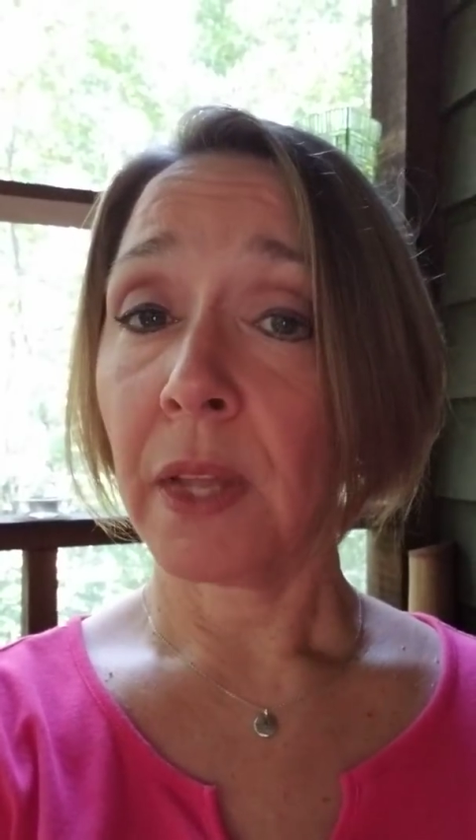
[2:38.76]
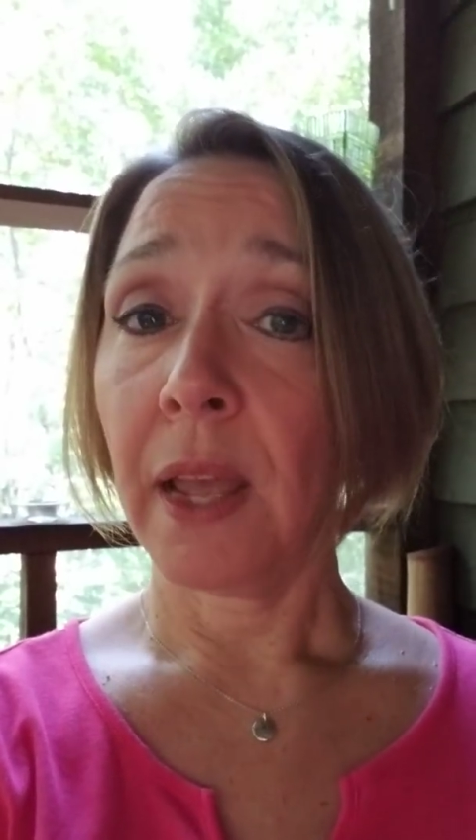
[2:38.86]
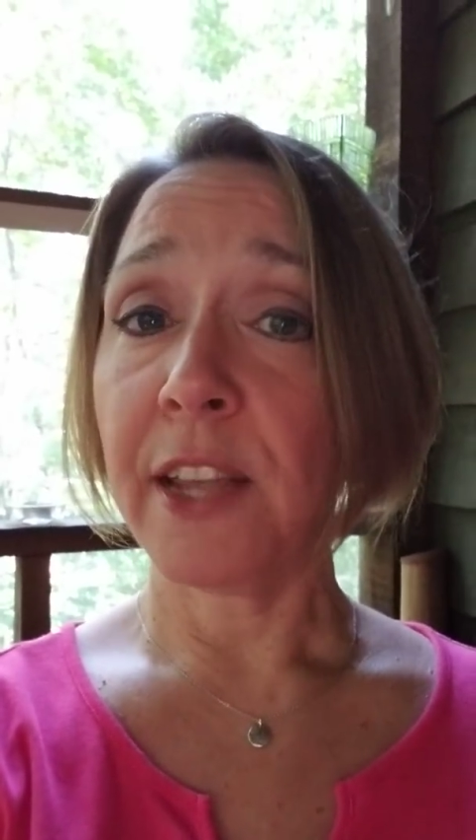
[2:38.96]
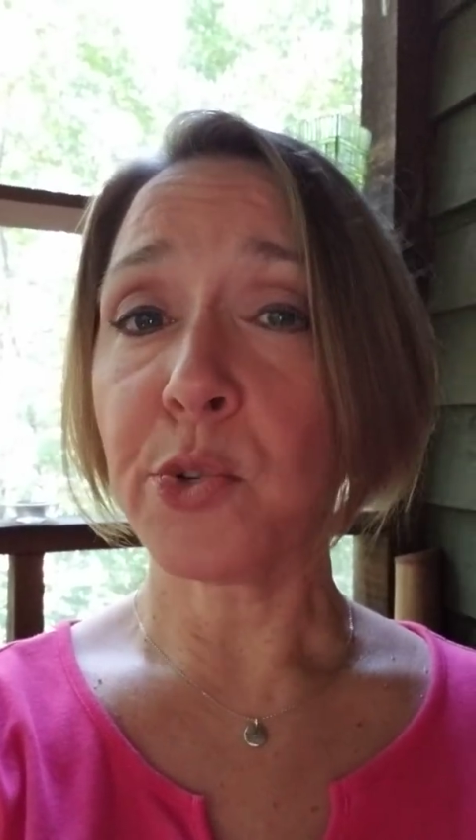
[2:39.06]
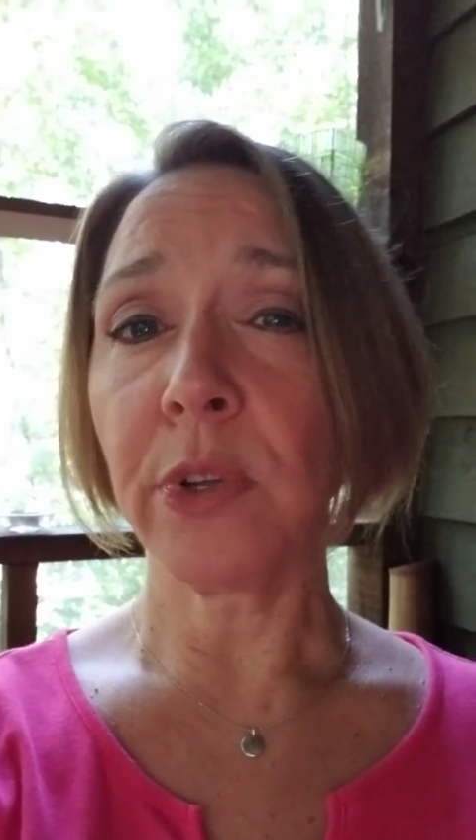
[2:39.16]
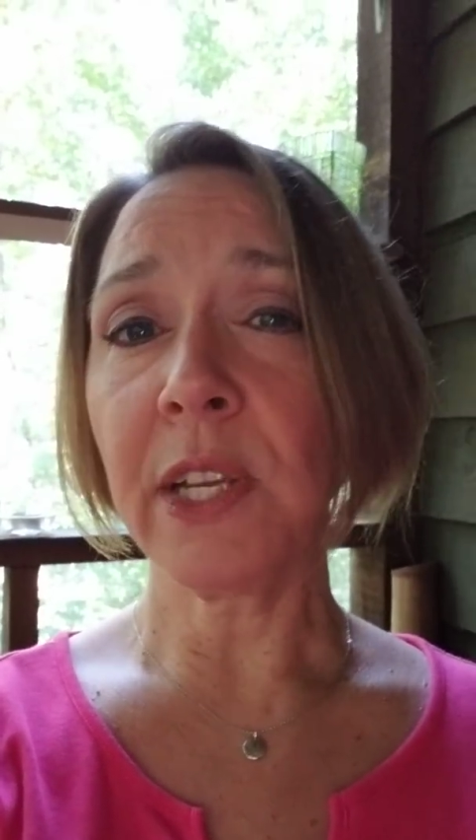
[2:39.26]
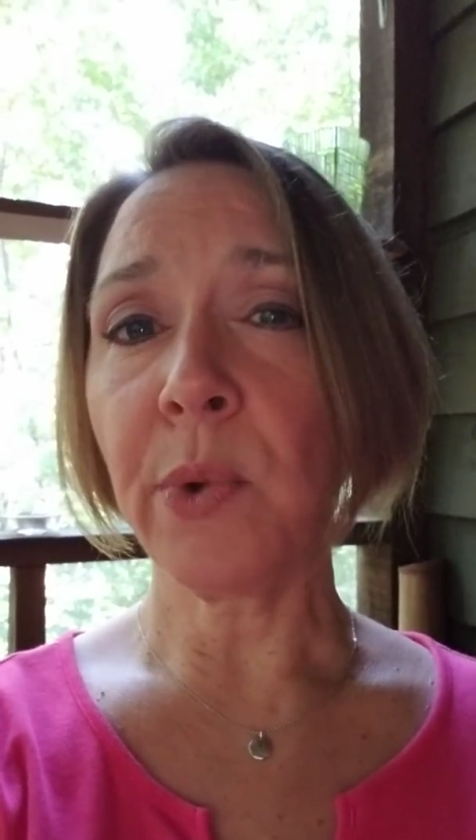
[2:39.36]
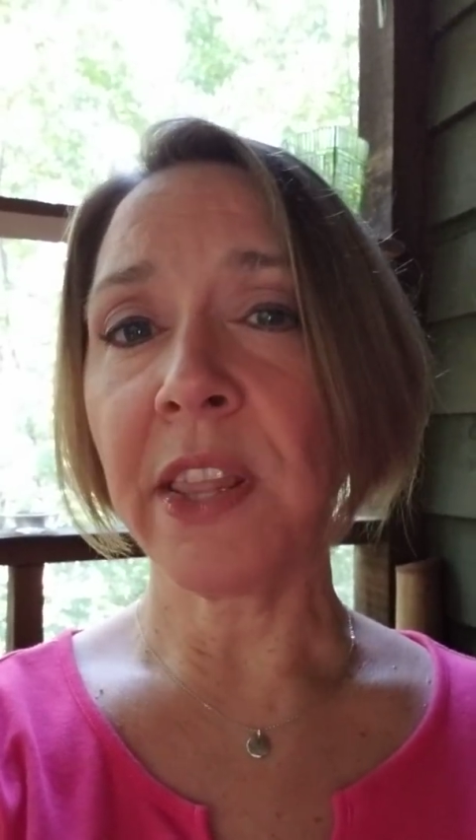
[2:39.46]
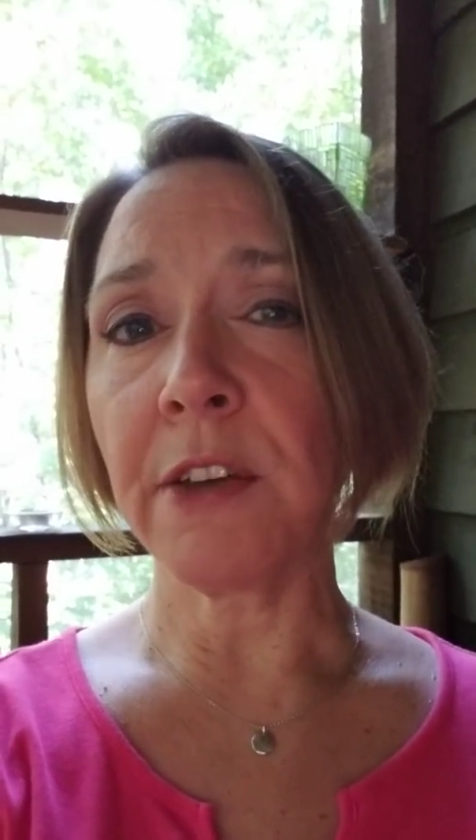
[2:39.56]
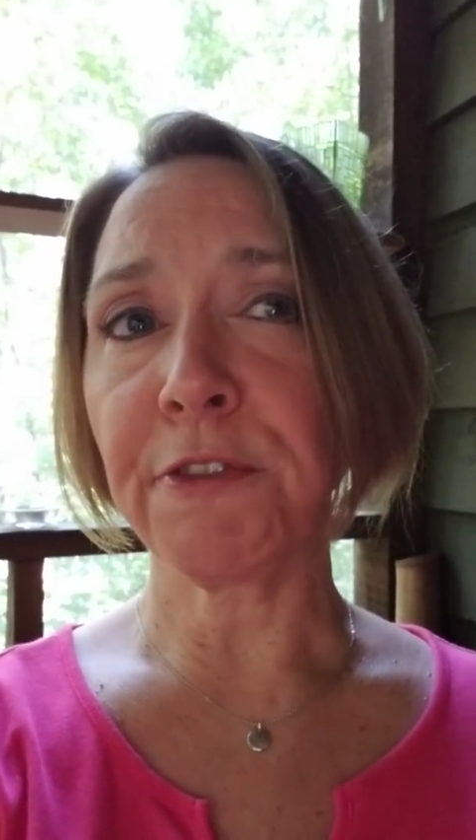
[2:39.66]
is really
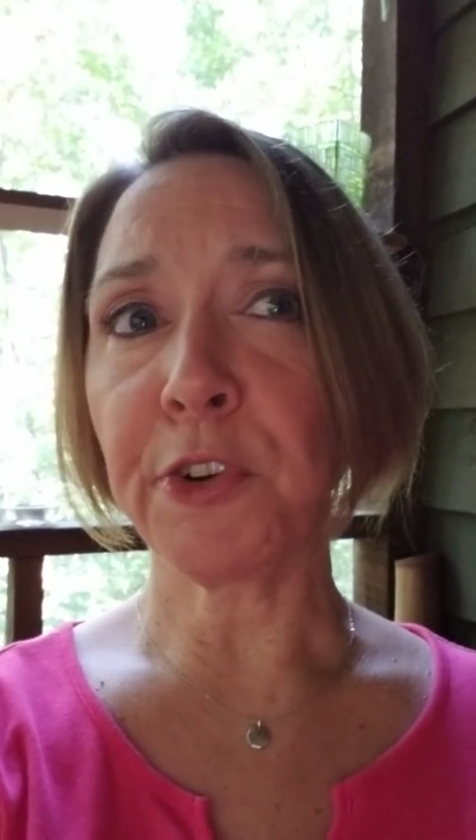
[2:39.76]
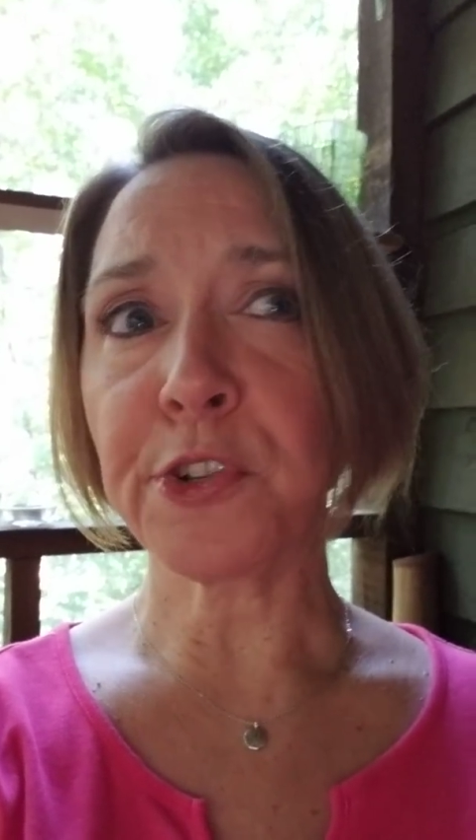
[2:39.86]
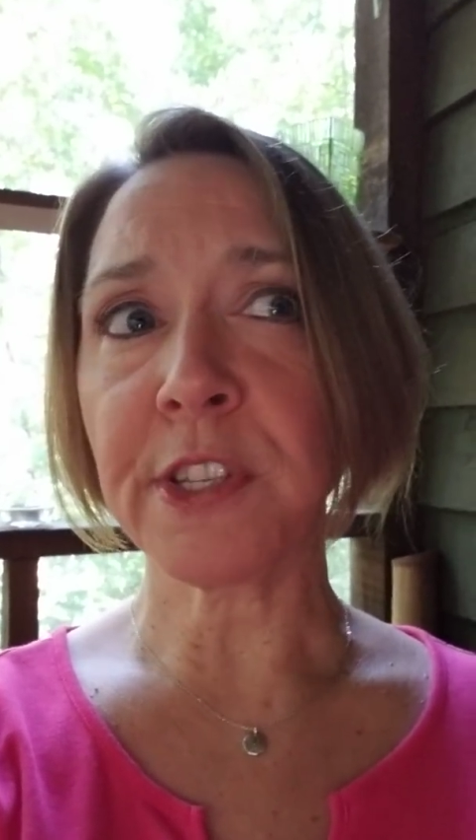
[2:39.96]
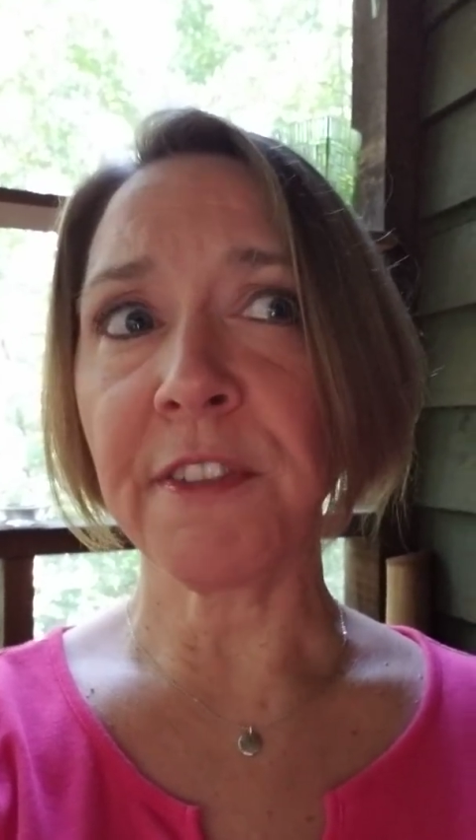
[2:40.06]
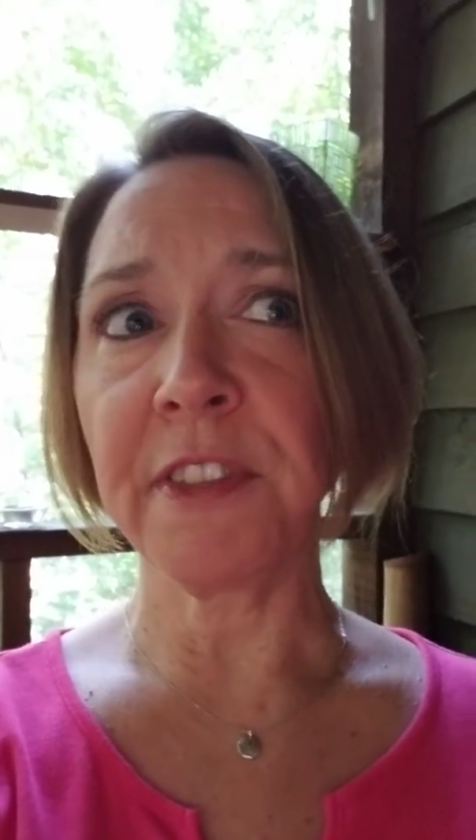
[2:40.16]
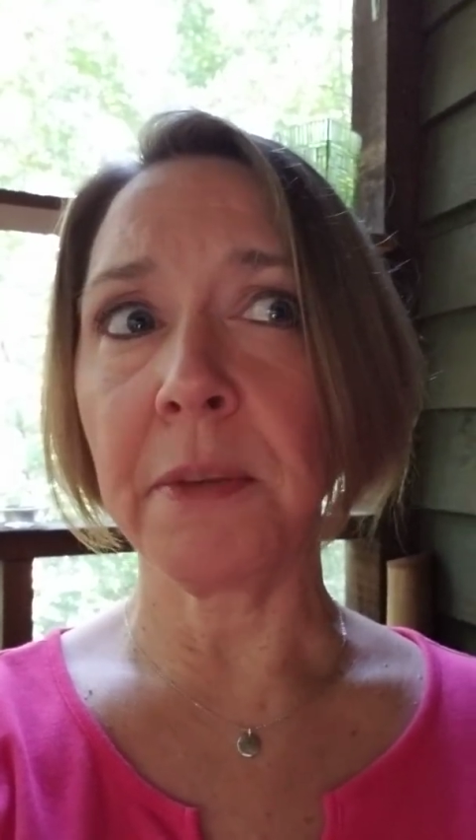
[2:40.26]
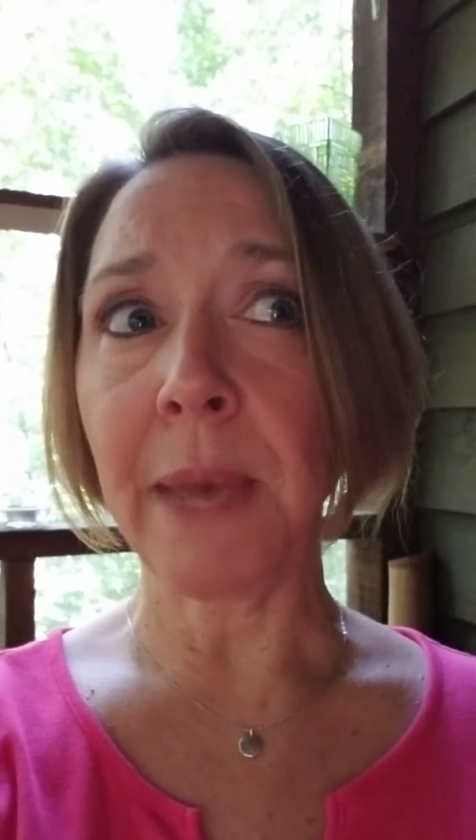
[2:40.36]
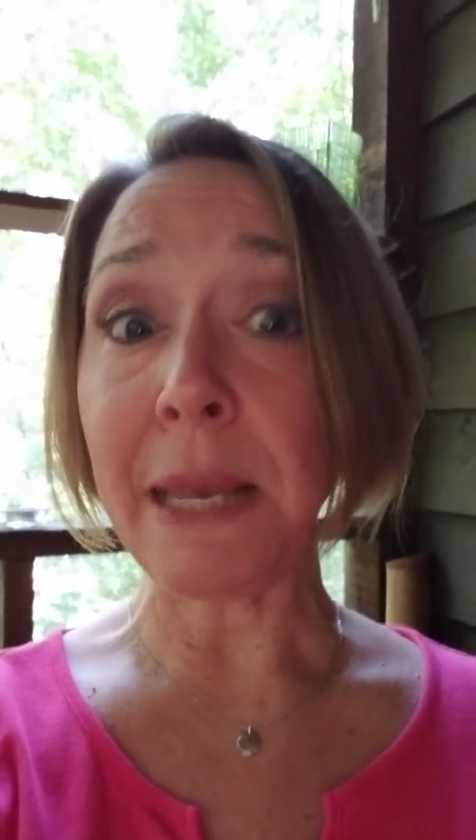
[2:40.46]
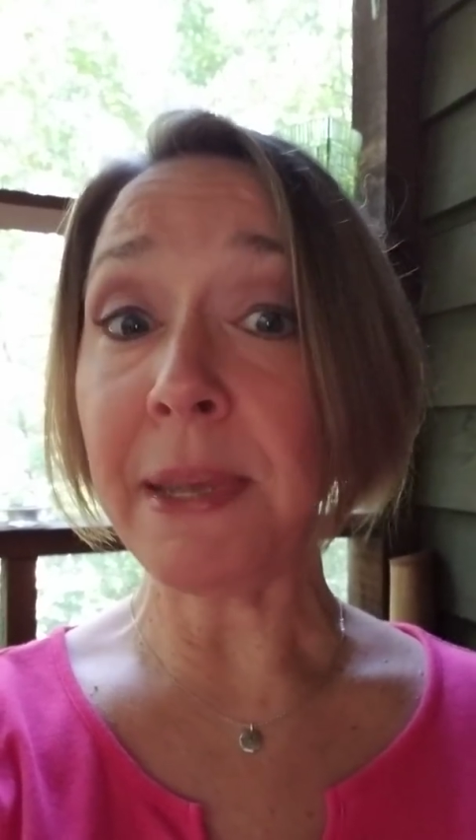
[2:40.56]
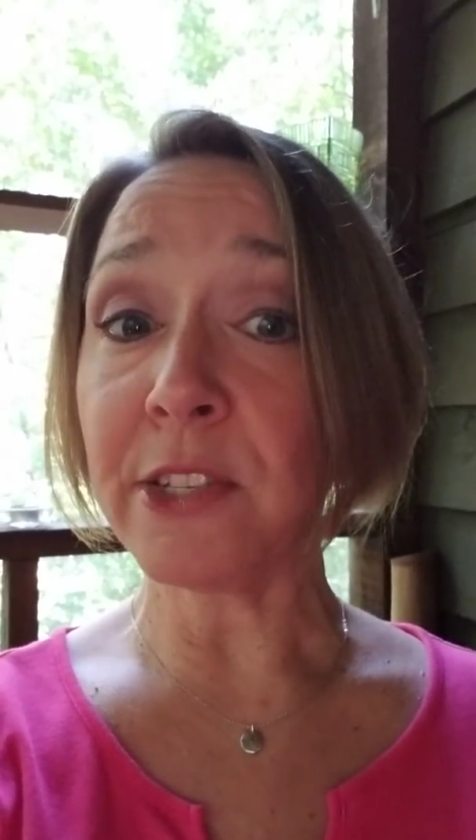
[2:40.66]
when the first of the
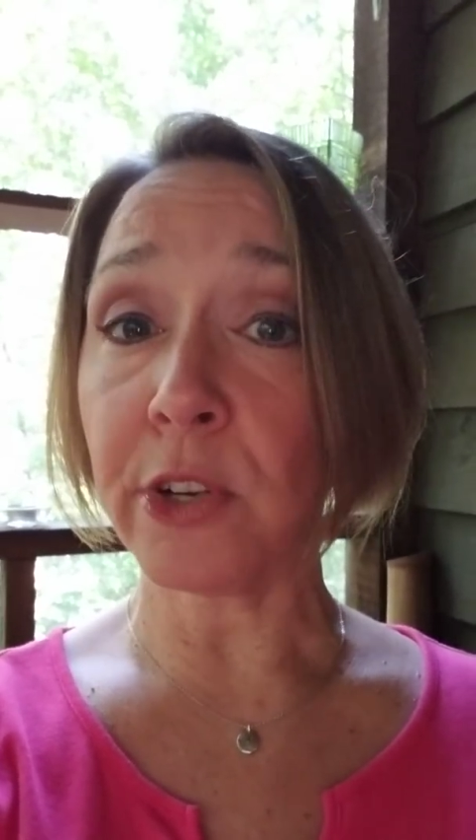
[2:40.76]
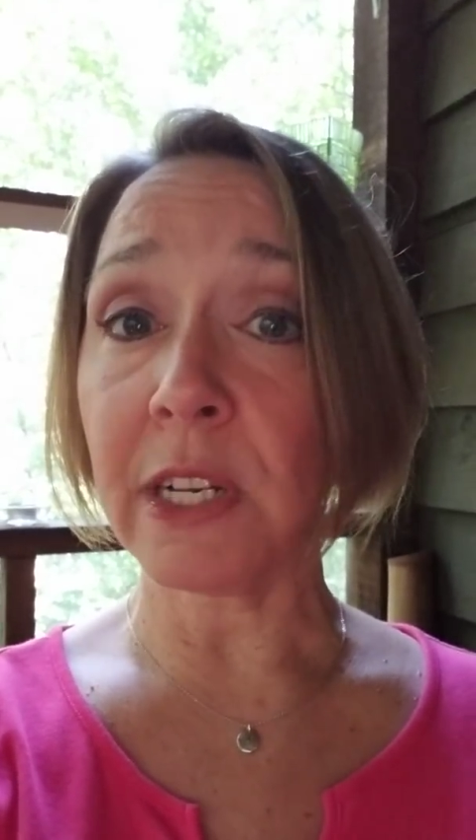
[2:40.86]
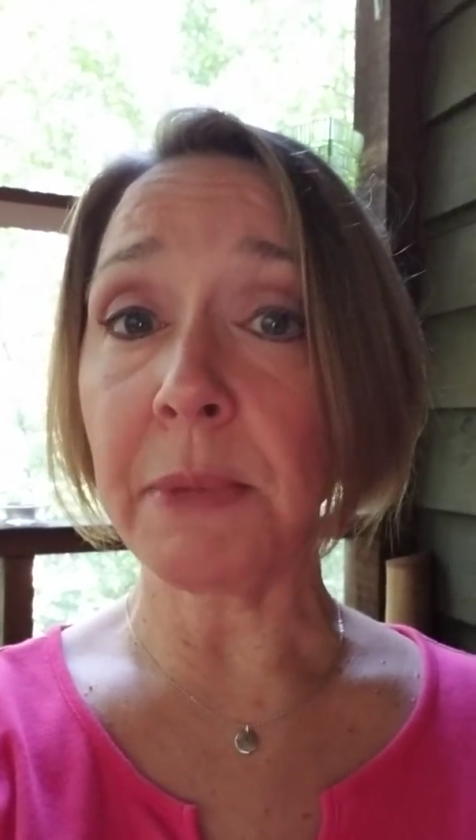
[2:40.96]
babies are going to